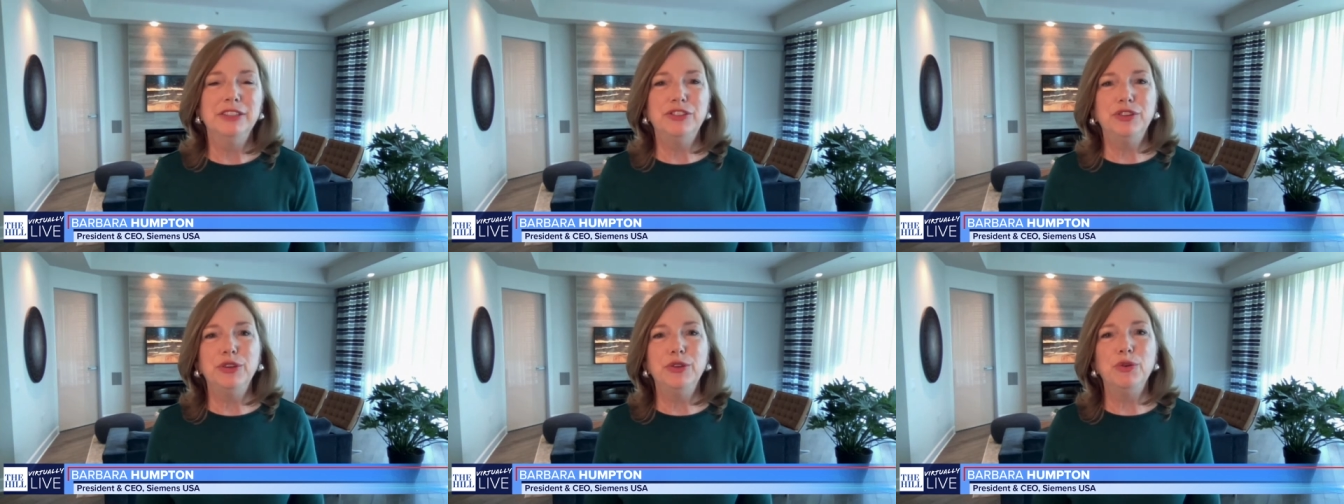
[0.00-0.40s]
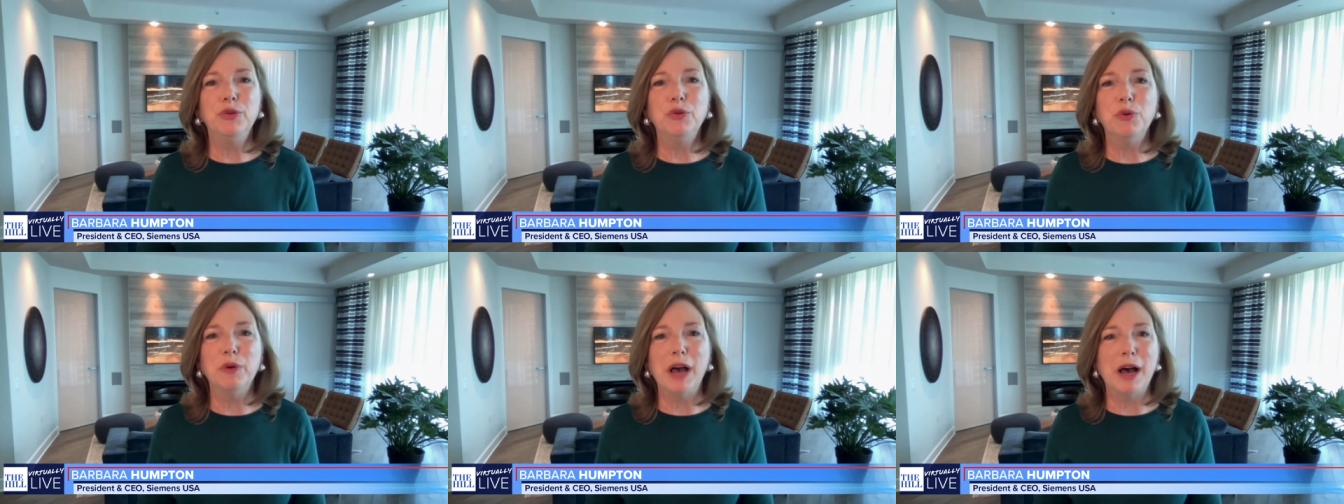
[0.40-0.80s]

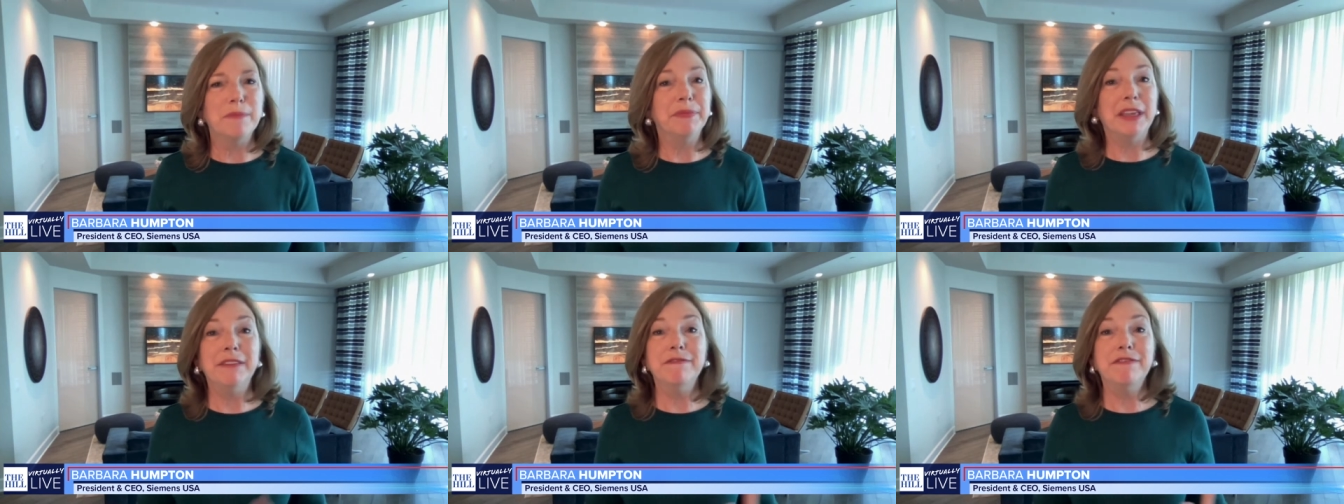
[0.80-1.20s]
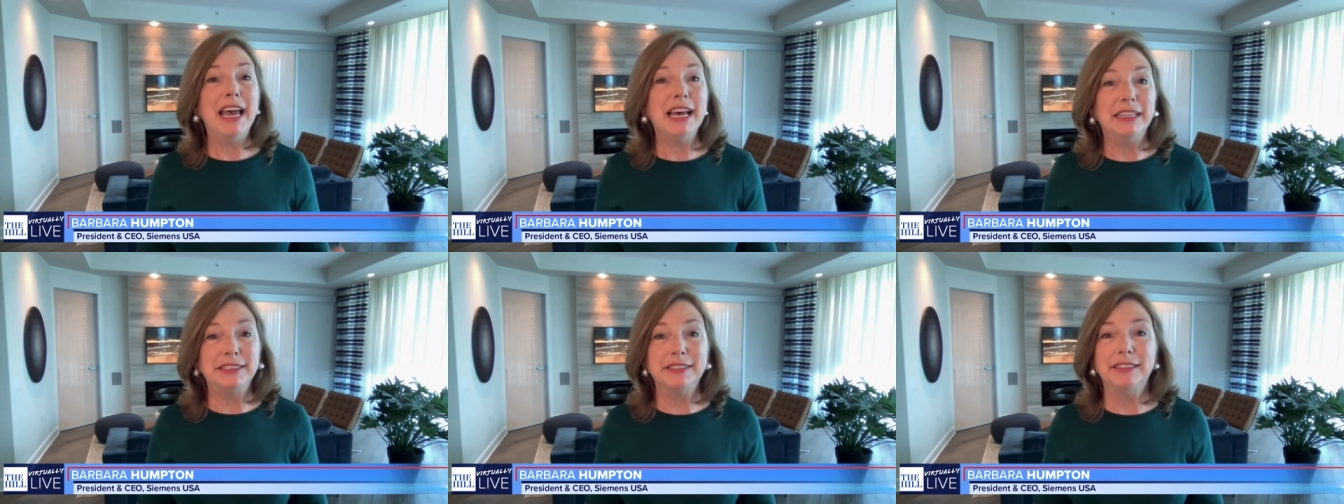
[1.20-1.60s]
to um,
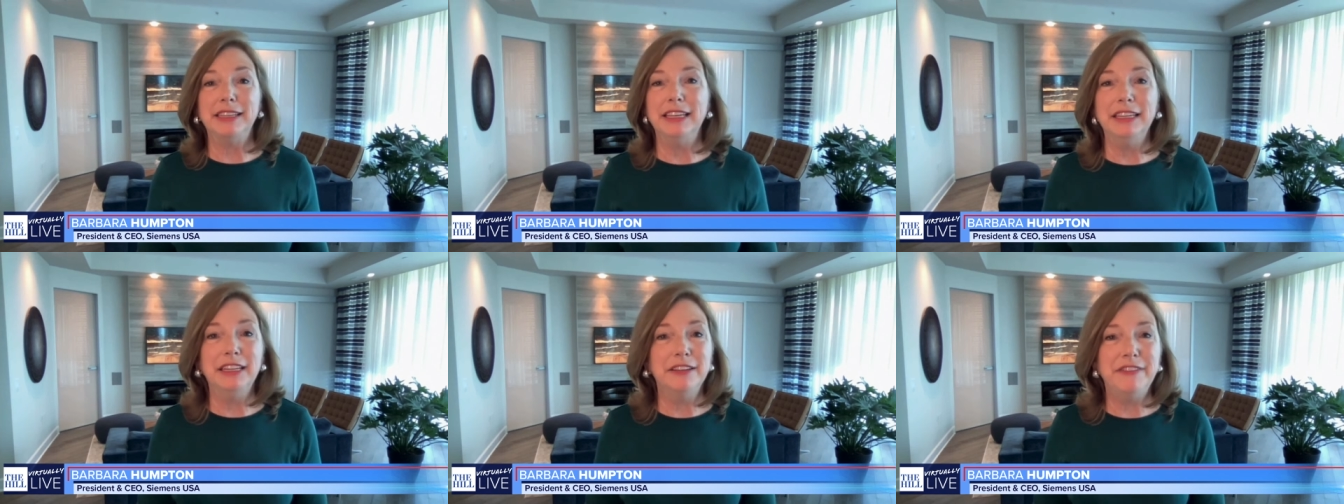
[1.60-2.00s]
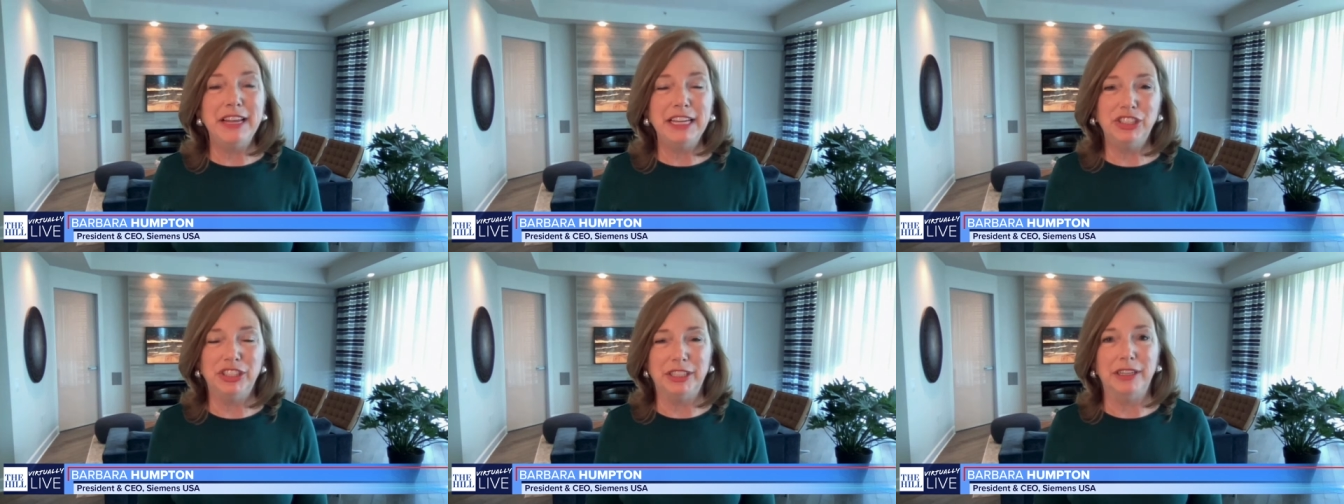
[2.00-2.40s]
invest in
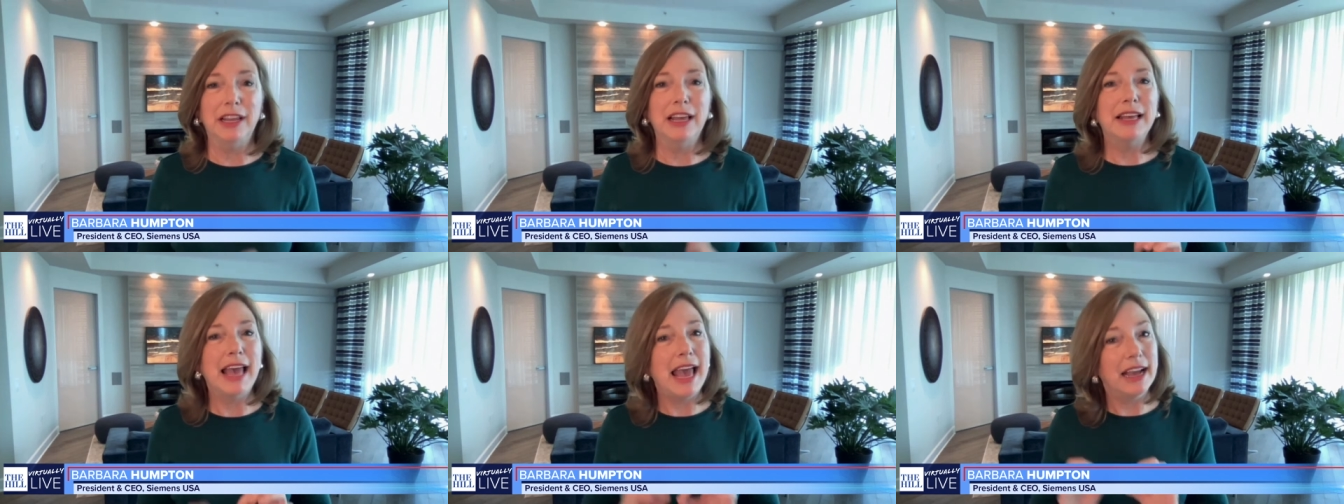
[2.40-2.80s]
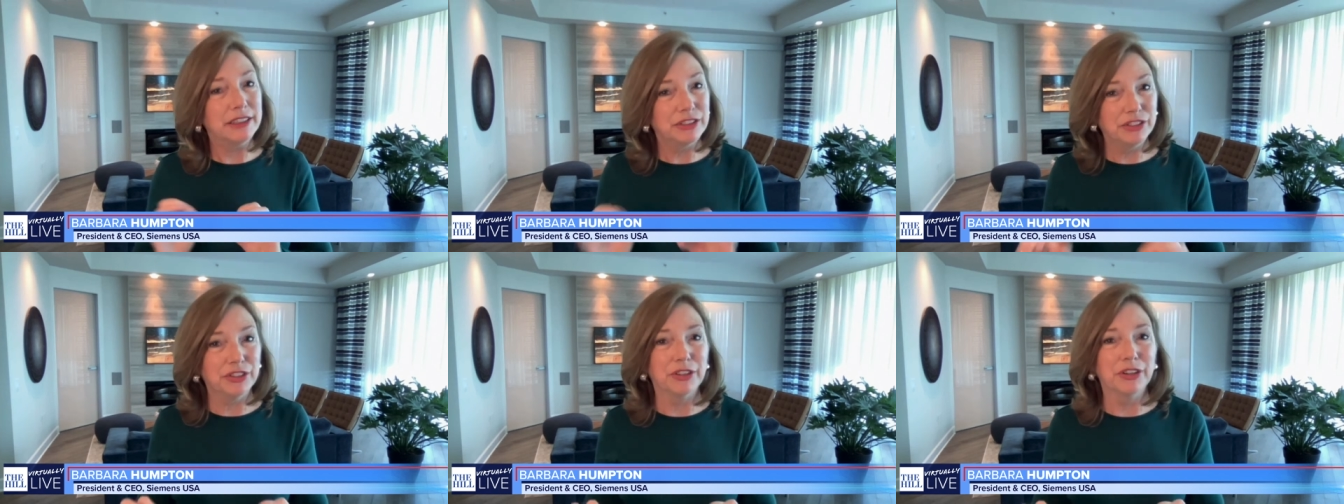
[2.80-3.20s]
innovation
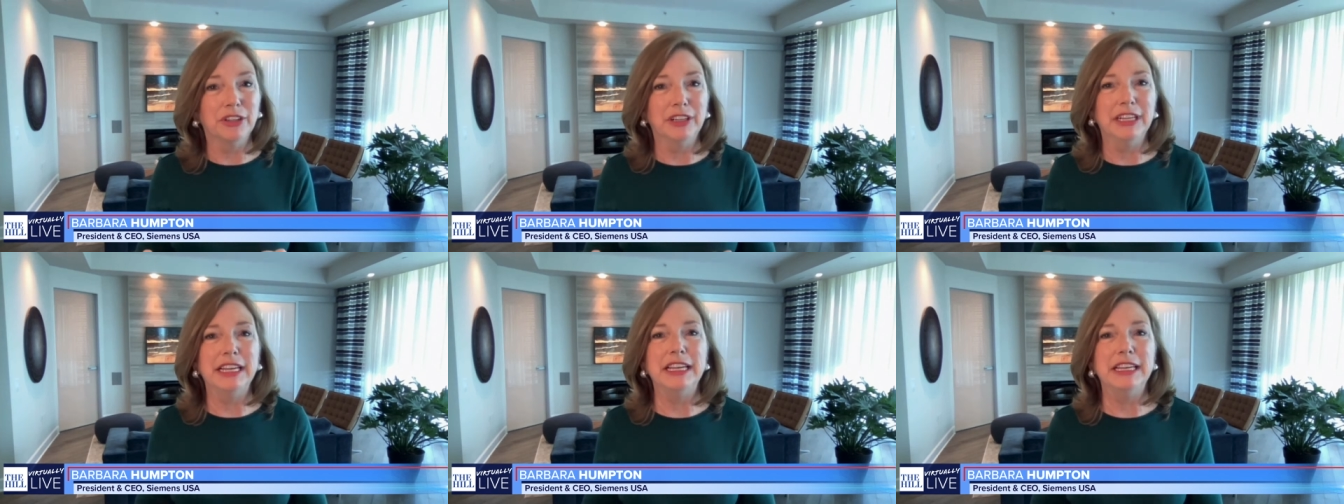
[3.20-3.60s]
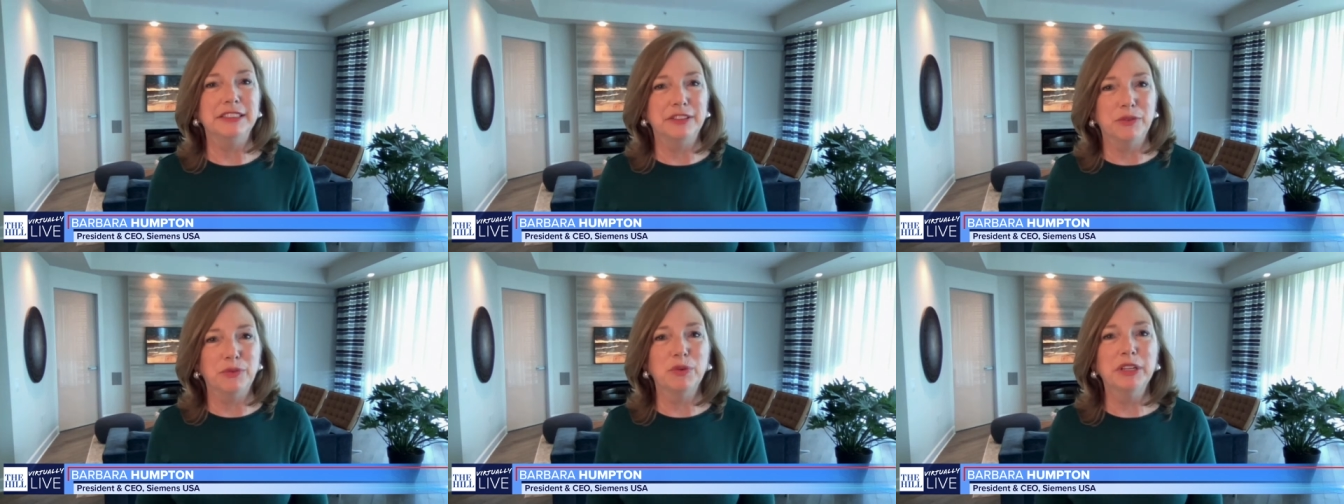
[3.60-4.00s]
externally
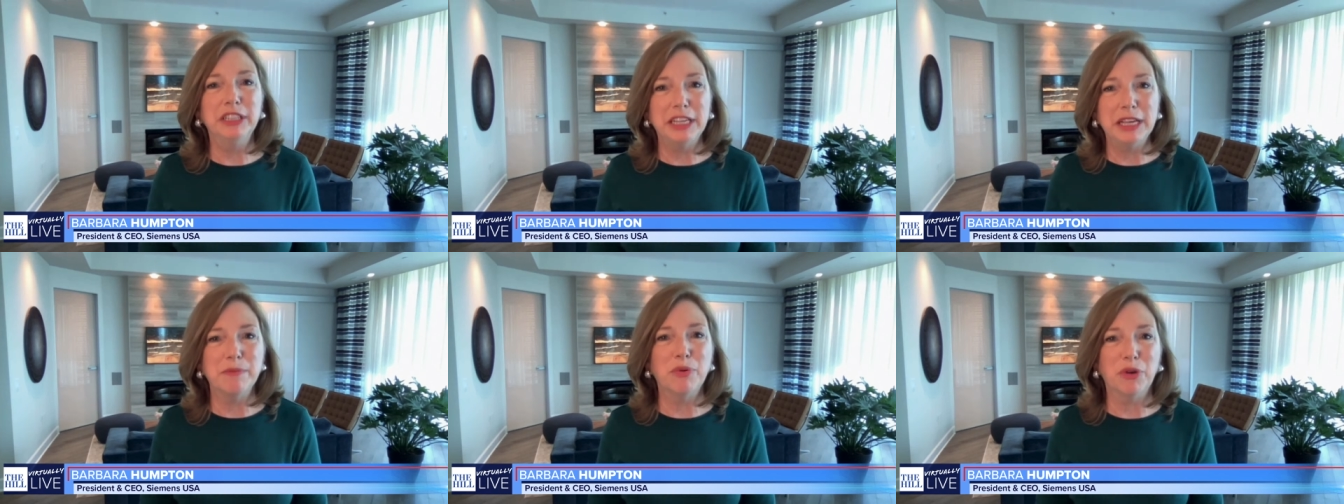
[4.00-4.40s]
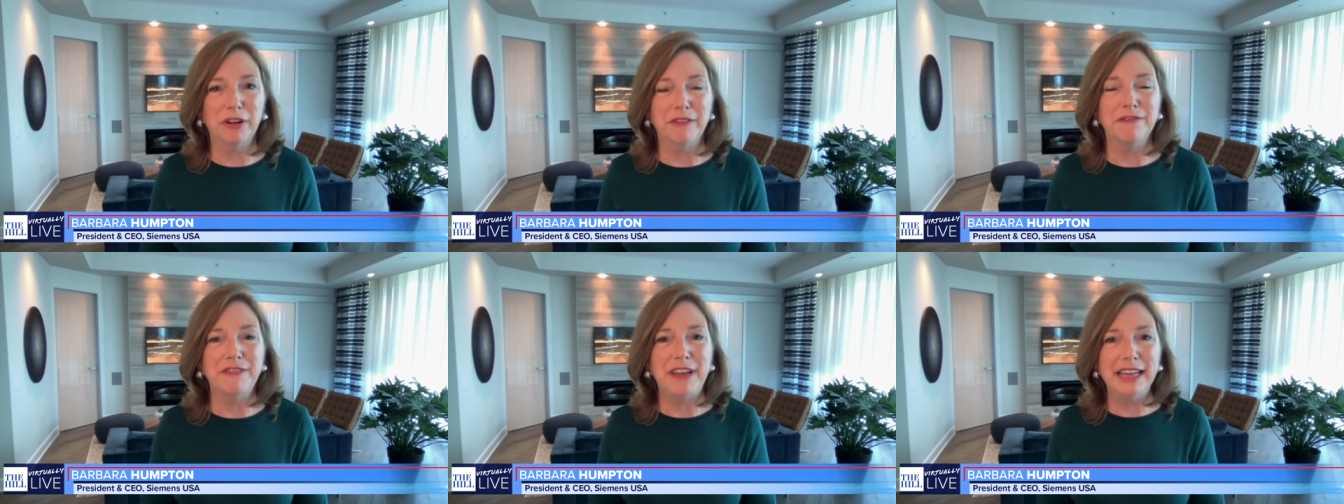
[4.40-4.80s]
is a really
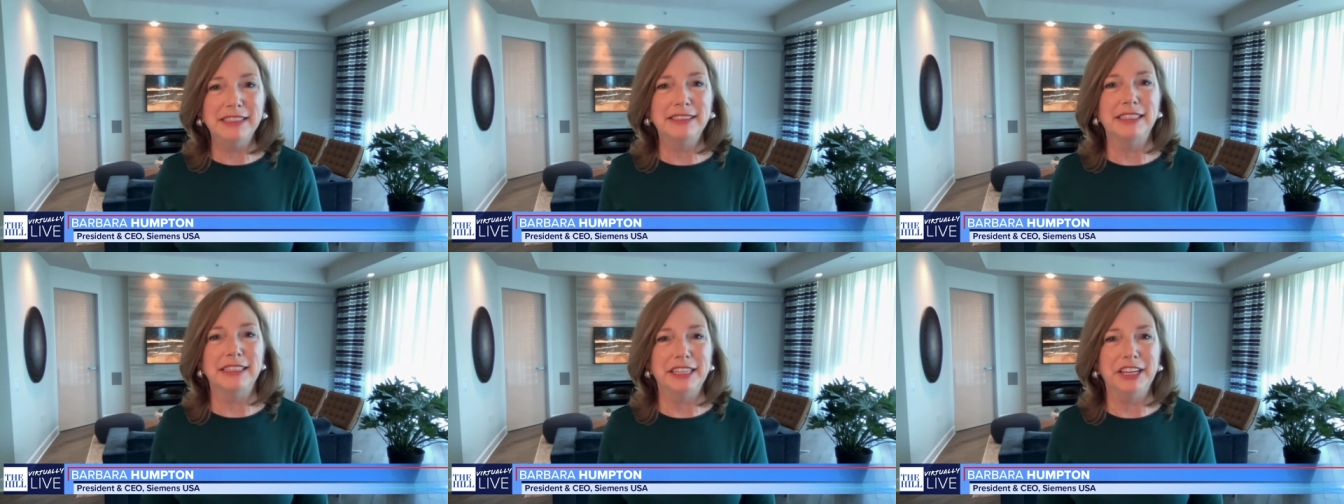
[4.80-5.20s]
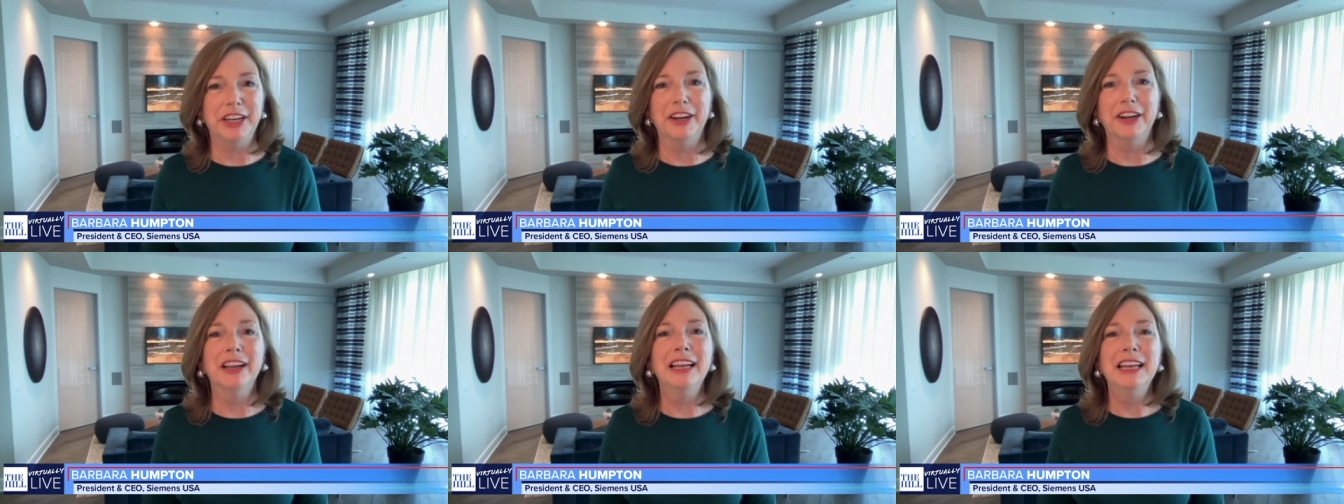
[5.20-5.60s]
important facet
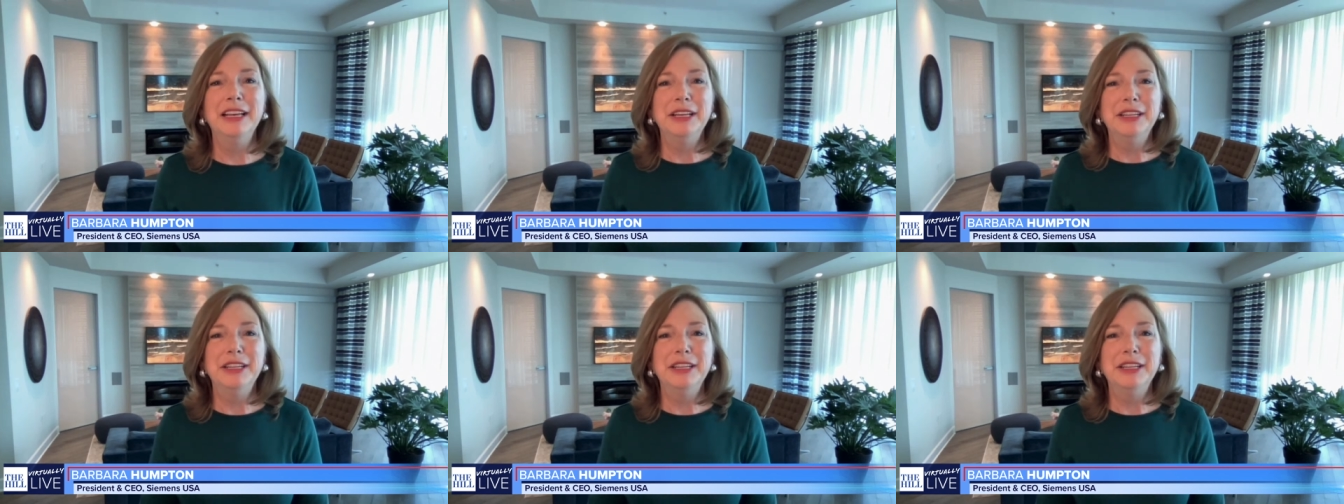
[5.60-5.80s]
here.